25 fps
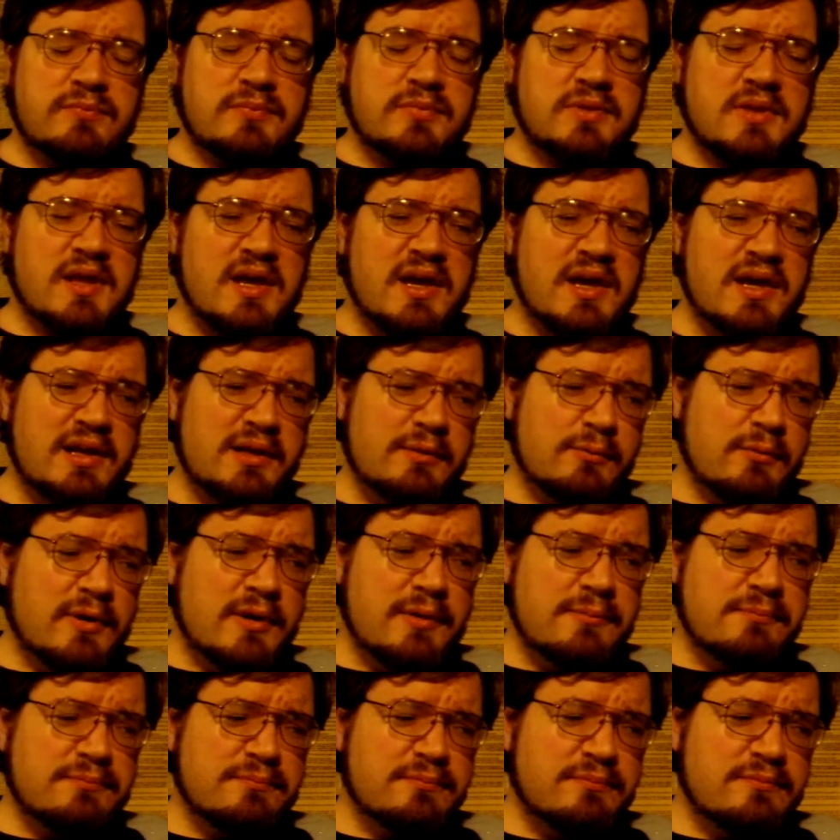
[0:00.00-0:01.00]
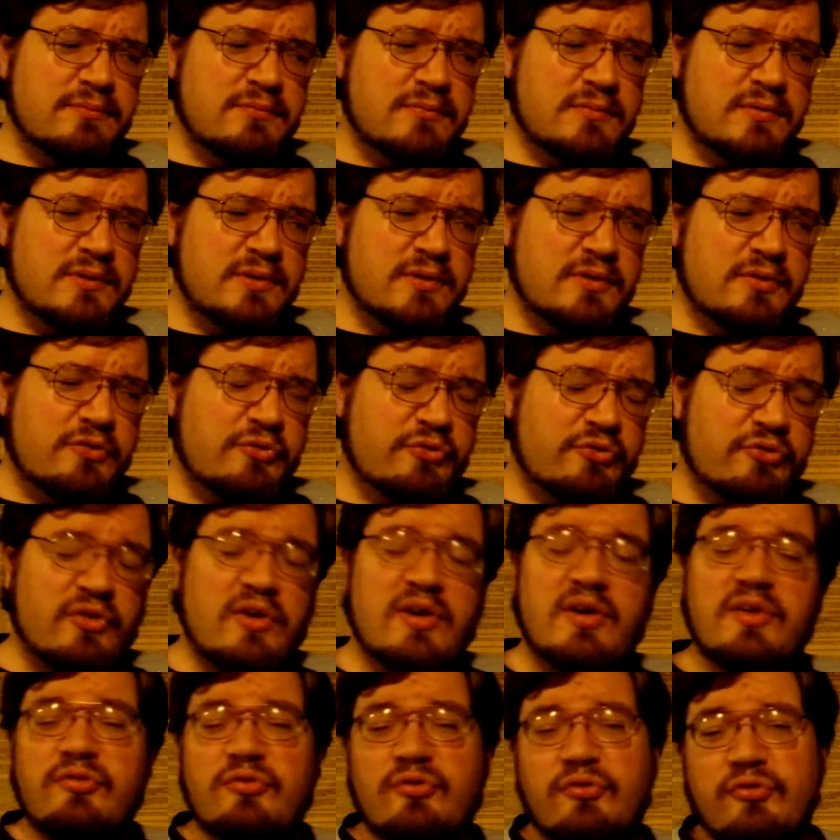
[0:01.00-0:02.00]
Anyway,
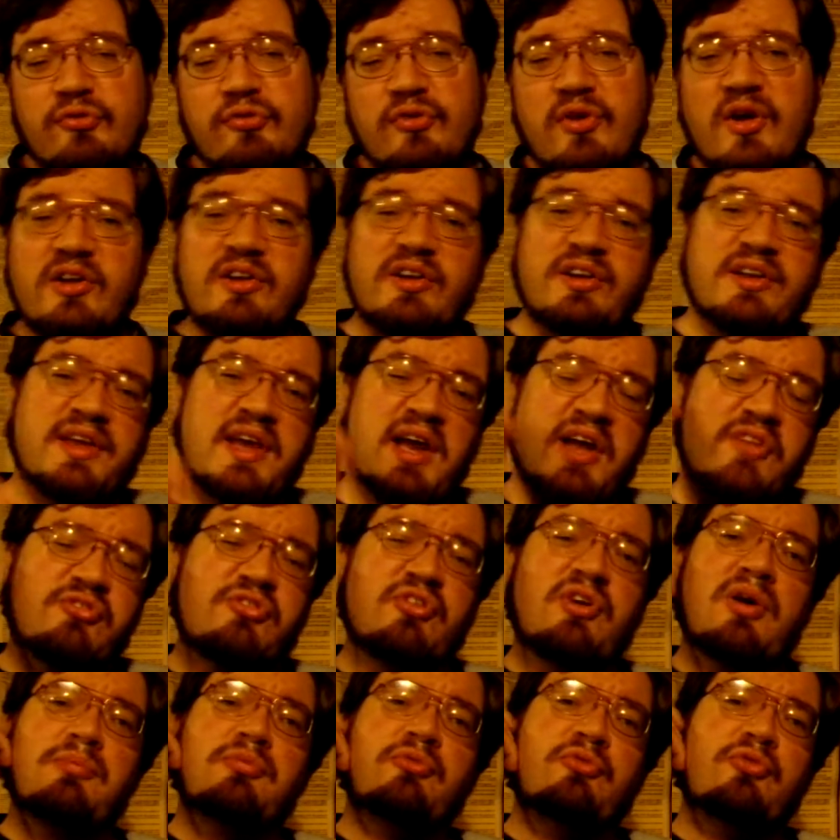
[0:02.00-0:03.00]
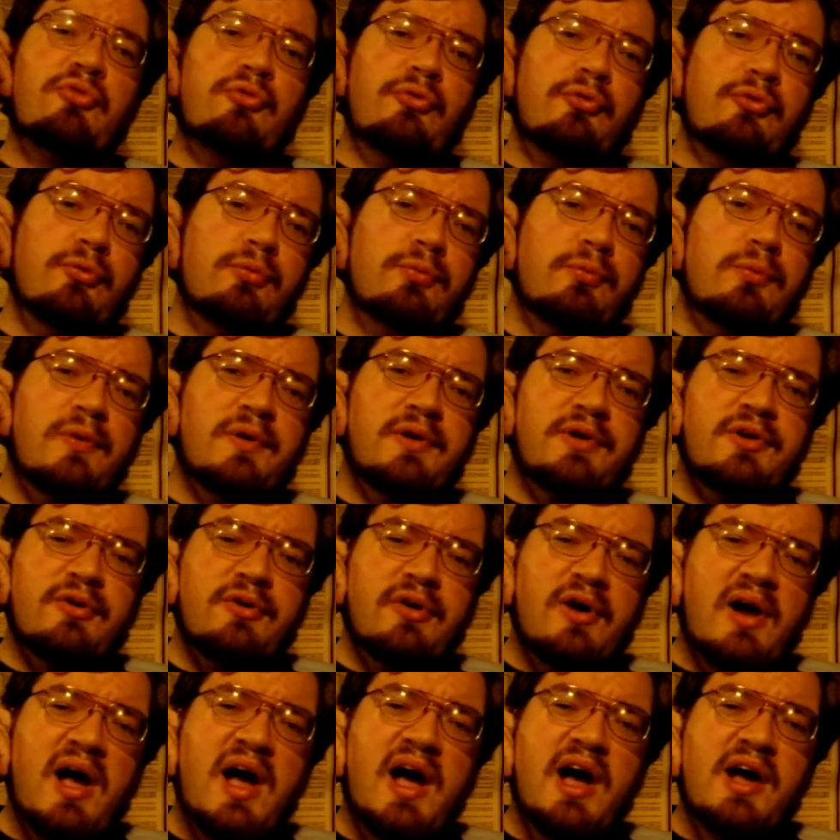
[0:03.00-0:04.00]
science is starting to catch up to what your
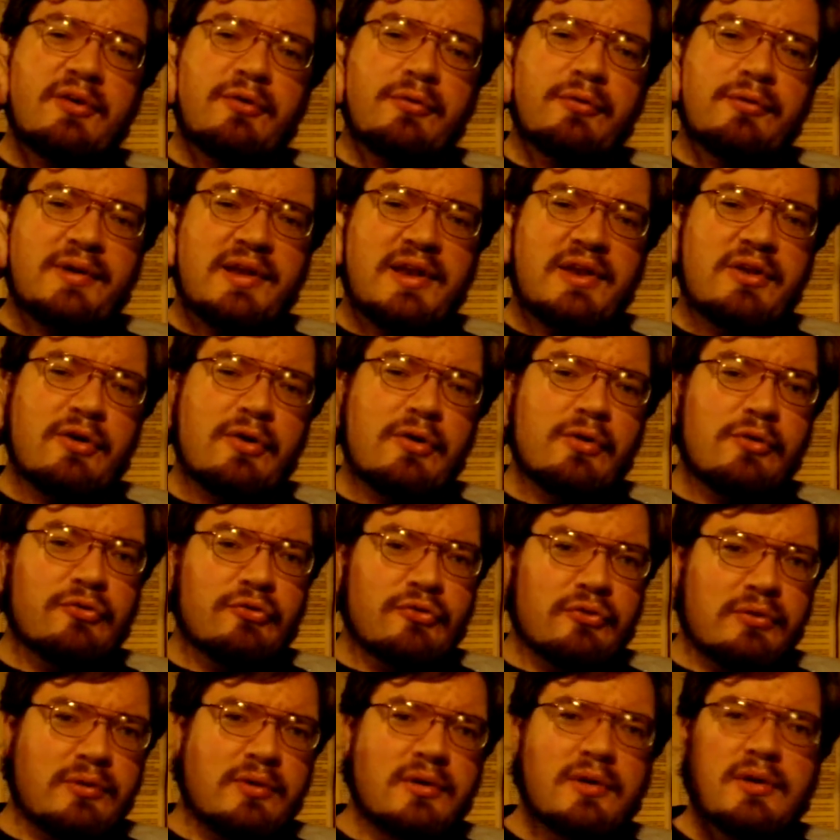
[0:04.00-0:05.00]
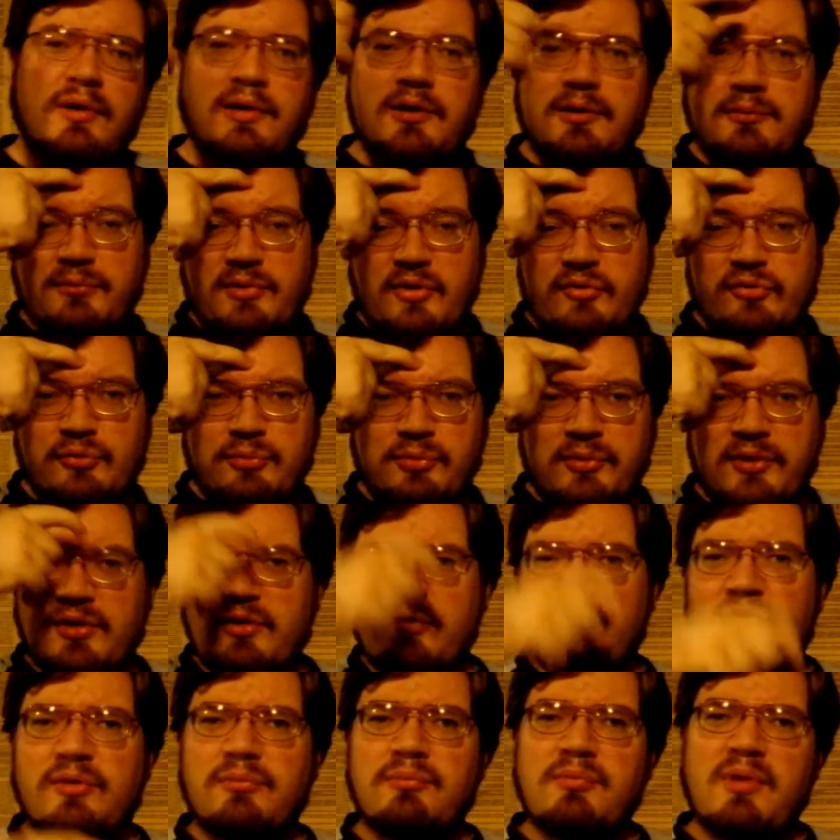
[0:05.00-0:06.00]
heart already knows, and possibly it
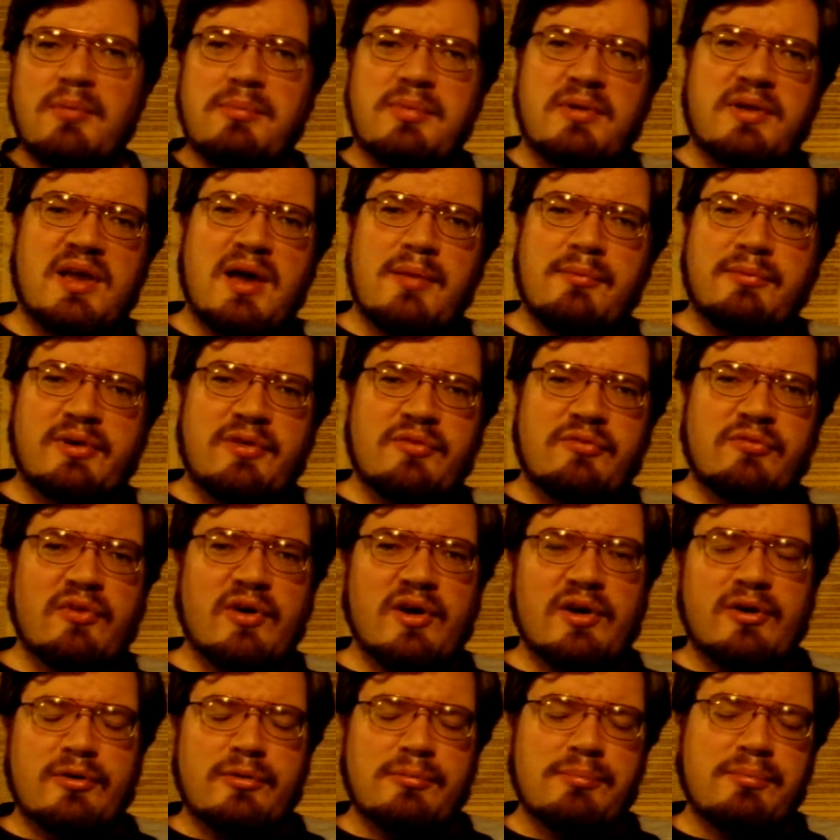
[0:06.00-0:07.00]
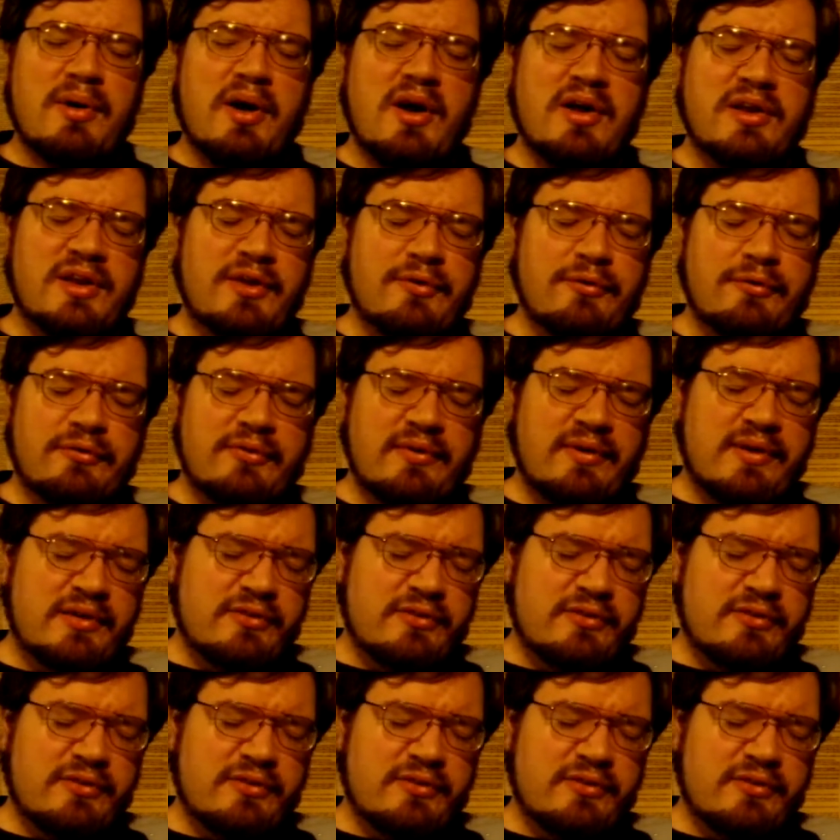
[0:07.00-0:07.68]
might be coming in via your pineal gland.